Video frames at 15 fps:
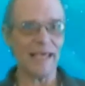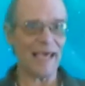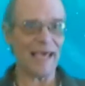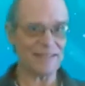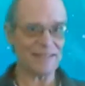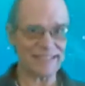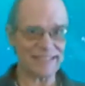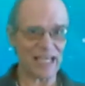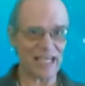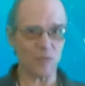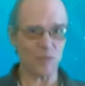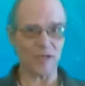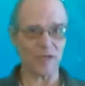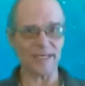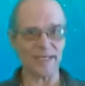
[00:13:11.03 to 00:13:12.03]
And the second
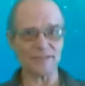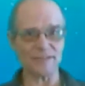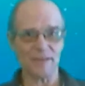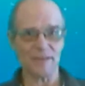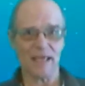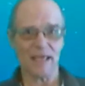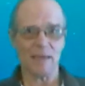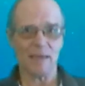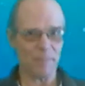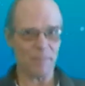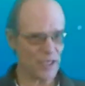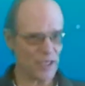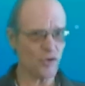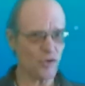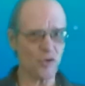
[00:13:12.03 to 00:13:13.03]
one is,
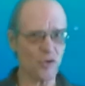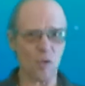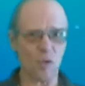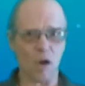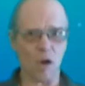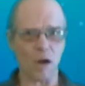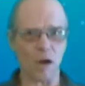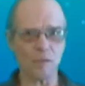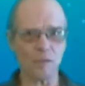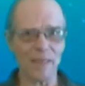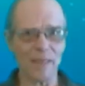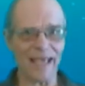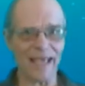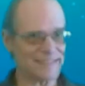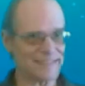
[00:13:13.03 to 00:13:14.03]
"Be who you are
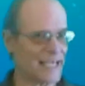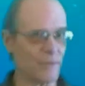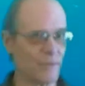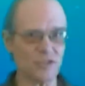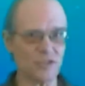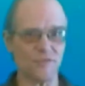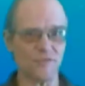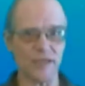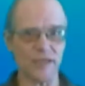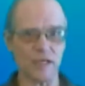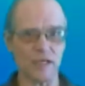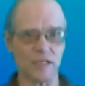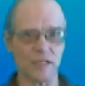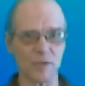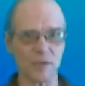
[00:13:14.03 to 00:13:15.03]
and say what you
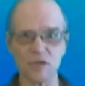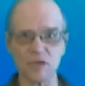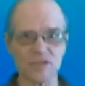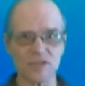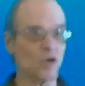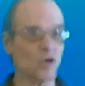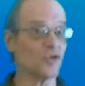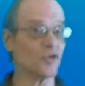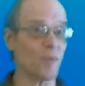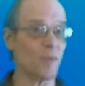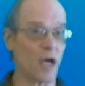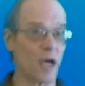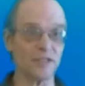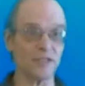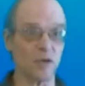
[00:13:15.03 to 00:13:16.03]
feel, because those who
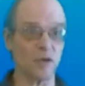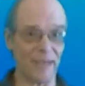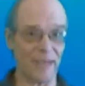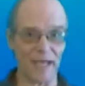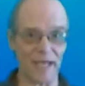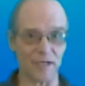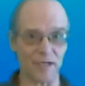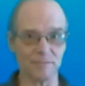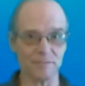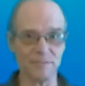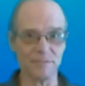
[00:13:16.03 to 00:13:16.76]
mind don't matter,